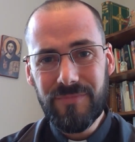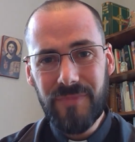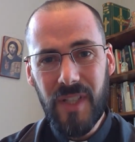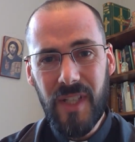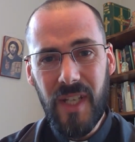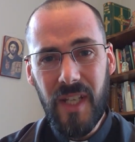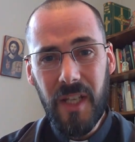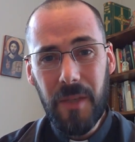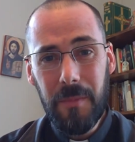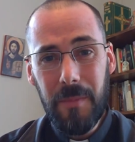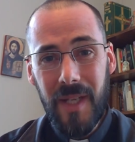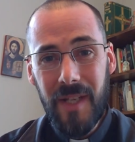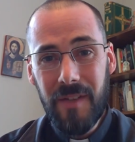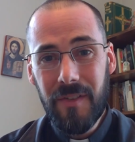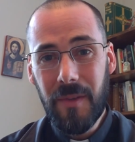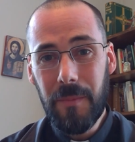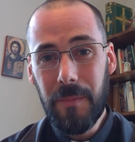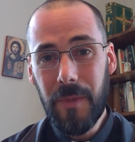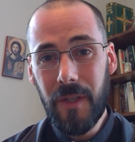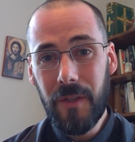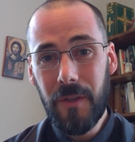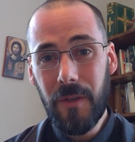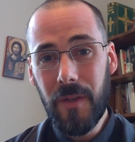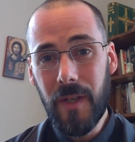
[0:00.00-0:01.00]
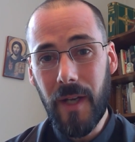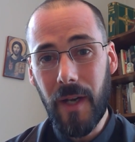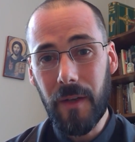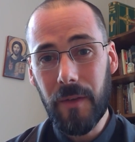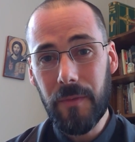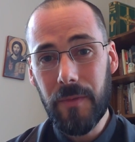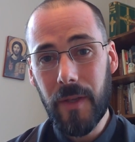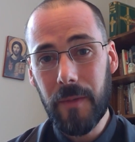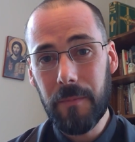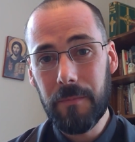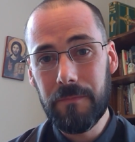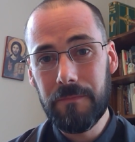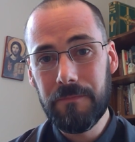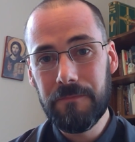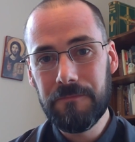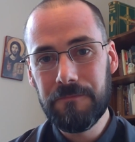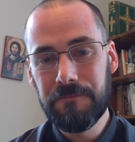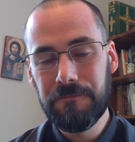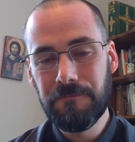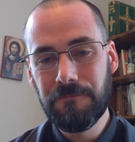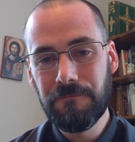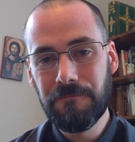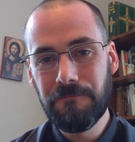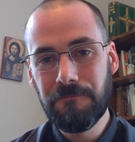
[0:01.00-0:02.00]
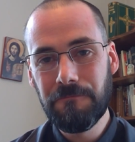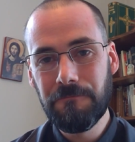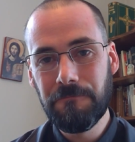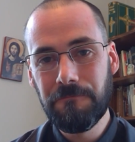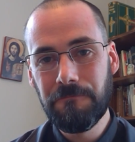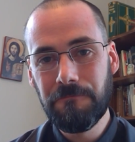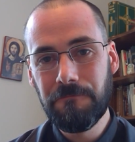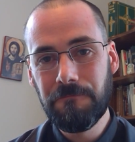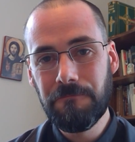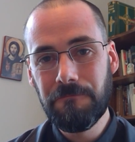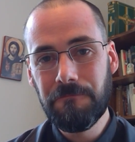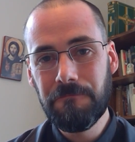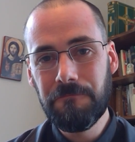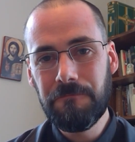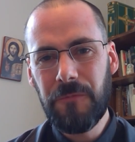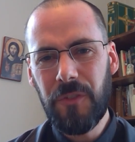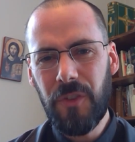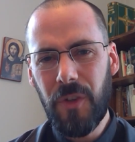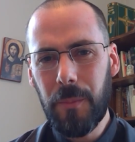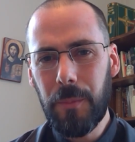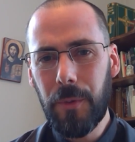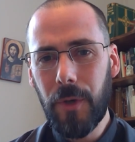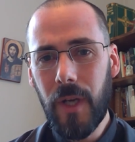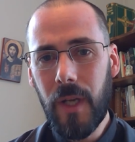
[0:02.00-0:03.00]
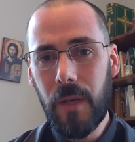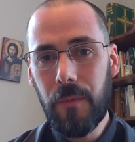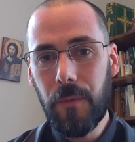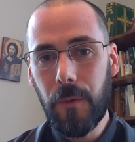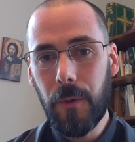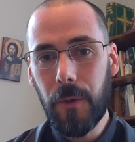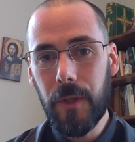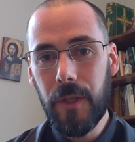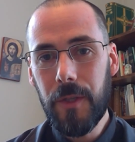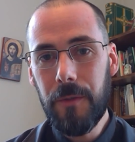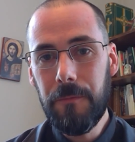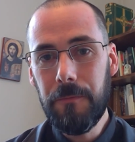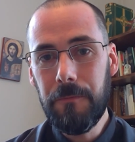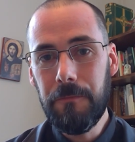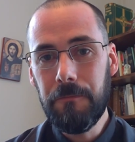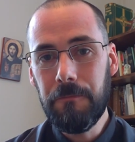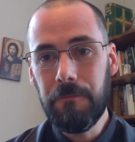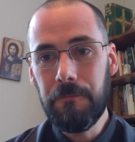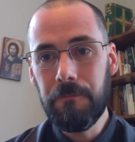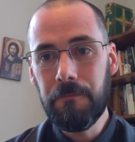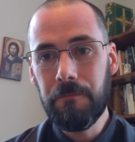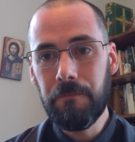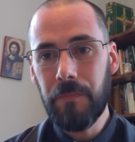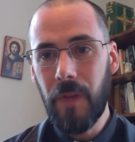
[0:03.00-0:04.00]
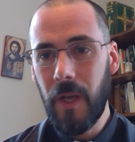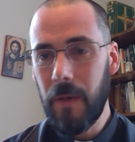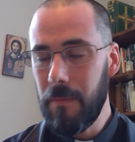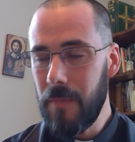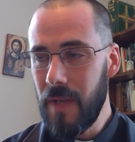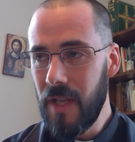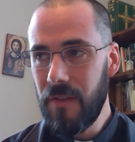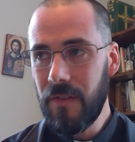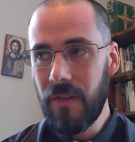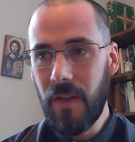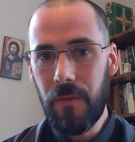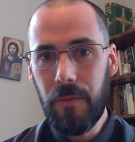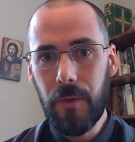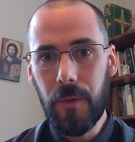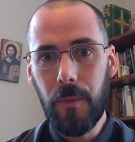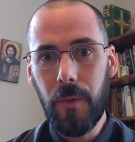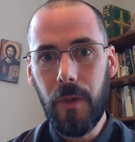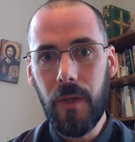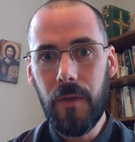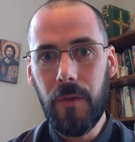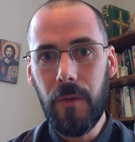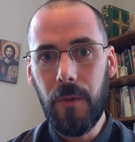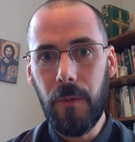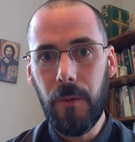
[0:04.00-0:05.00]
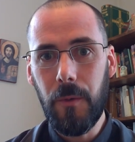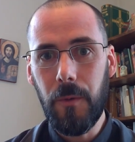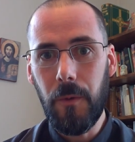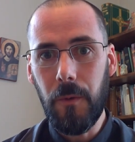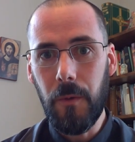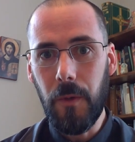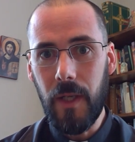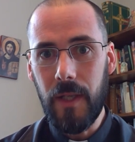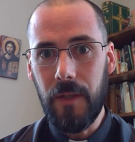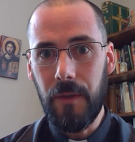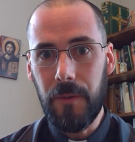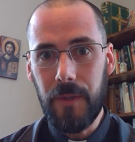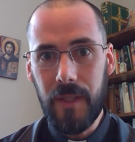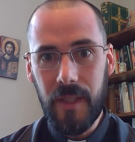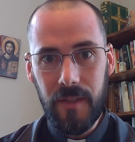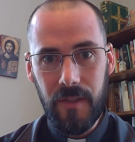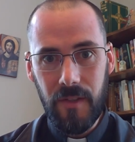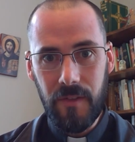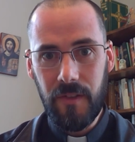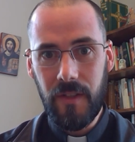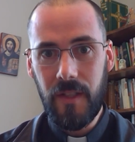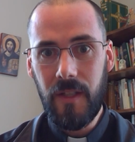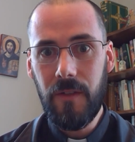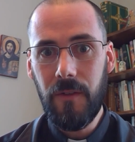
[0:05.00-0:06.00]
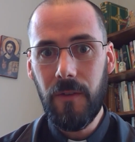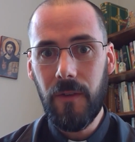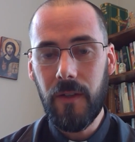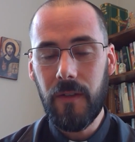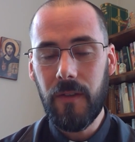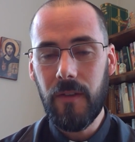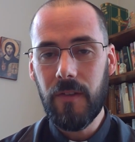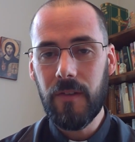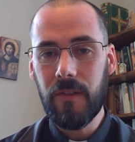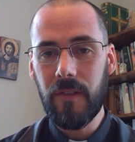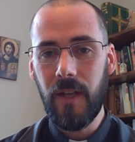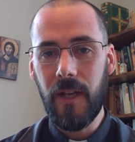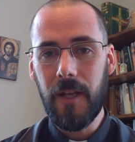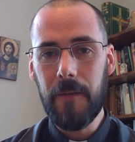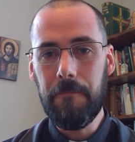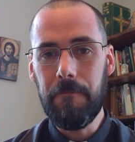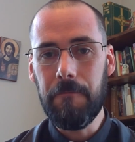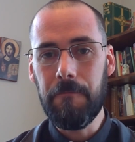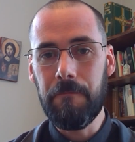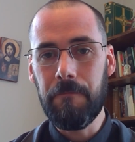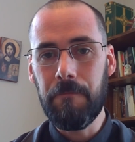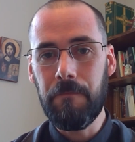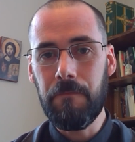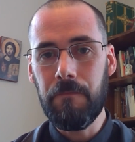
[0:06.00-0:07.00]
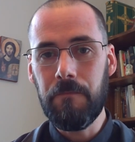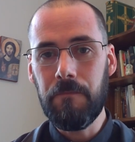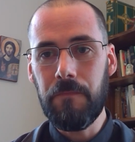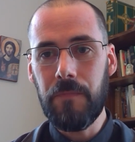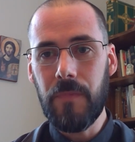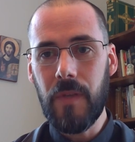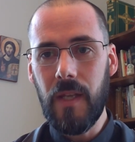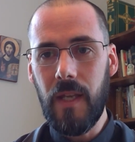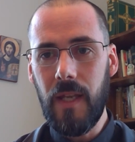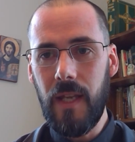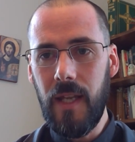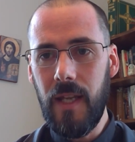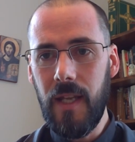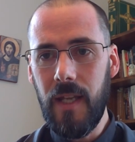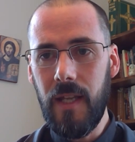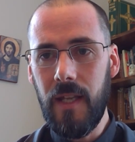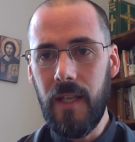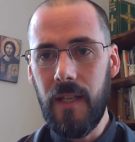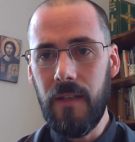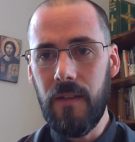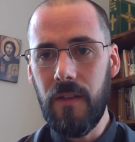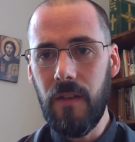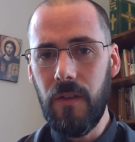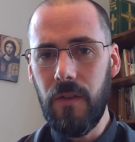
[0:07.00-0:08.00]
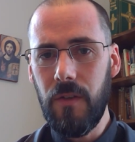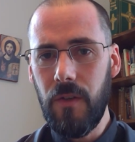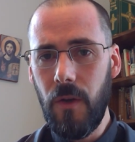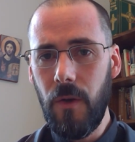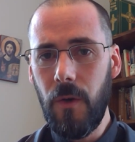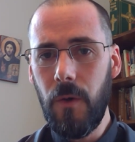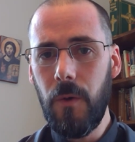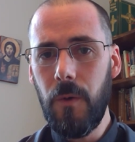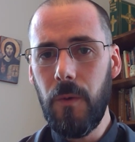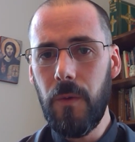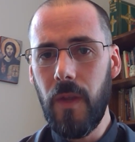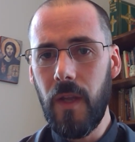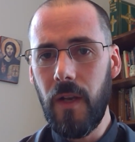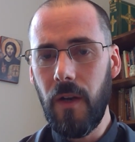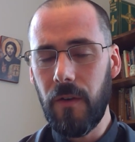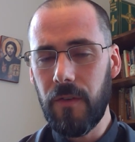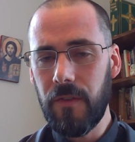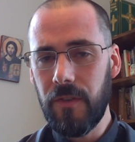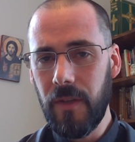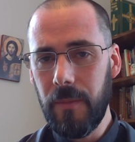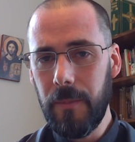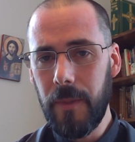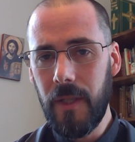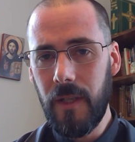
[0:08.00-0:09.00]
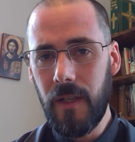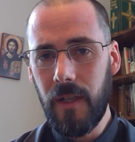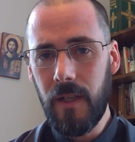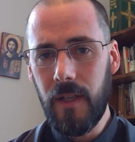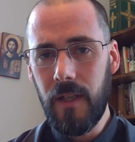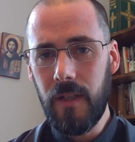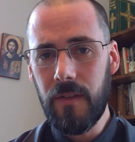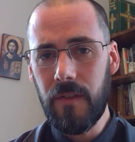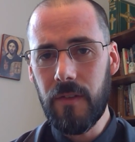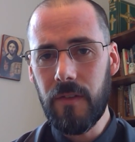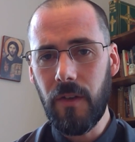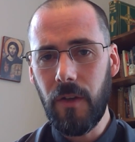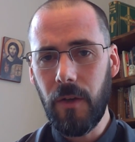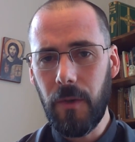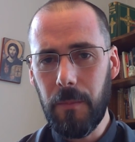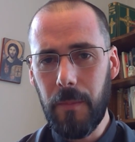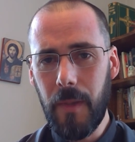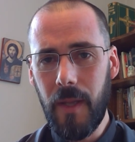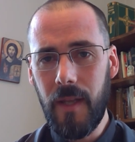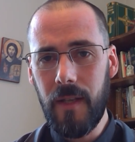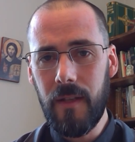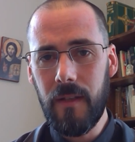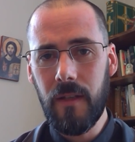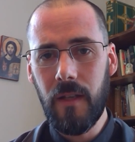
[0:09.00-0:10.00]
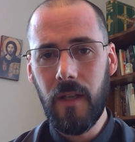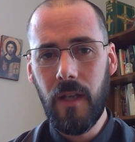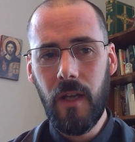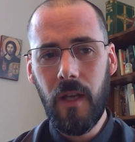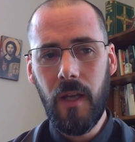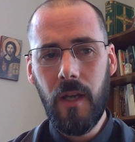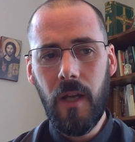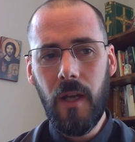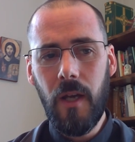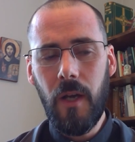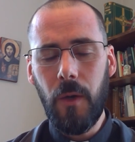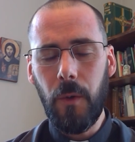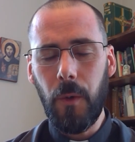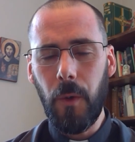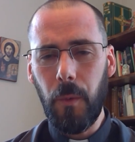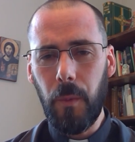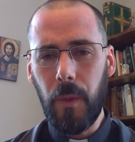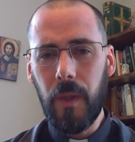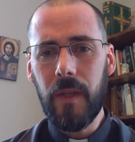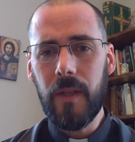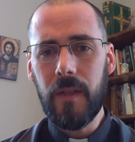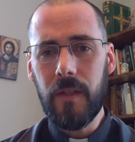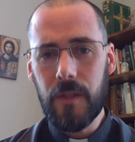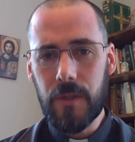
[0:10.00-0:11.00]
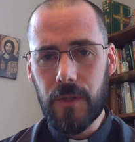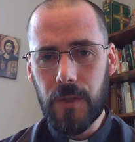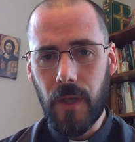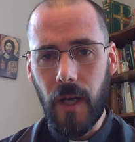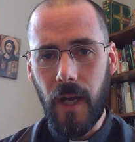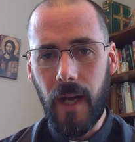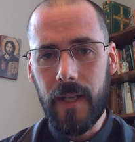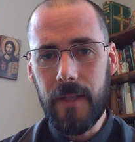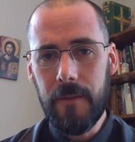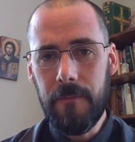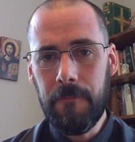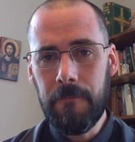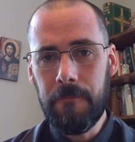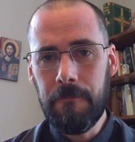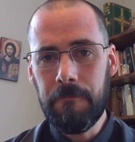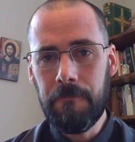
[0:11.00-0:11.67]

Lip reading: and he can make something good out of them. So I'm praying for you. I miss everyone who I don't get to see during this time. And know that our seminarians are men who are willing to try.